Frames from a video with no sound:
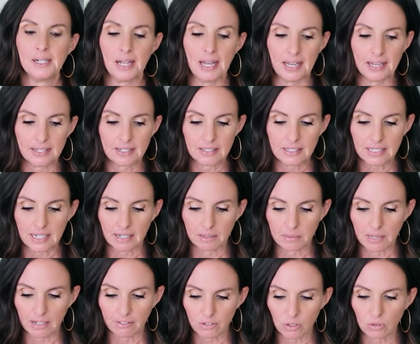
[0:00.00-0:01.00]
and
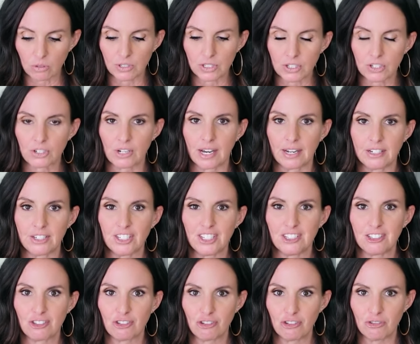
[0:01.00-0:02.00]
have tools and
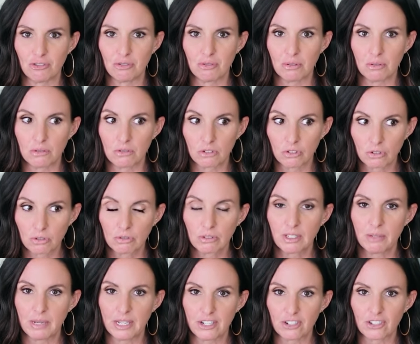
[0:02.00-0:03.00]
strategies to
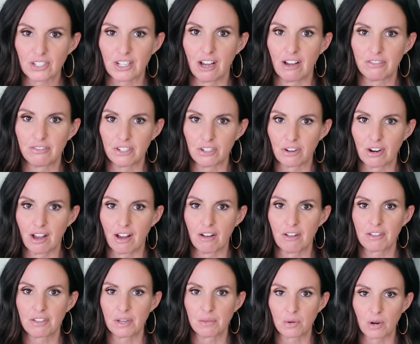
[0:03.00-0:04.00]
truly make yourself and your health a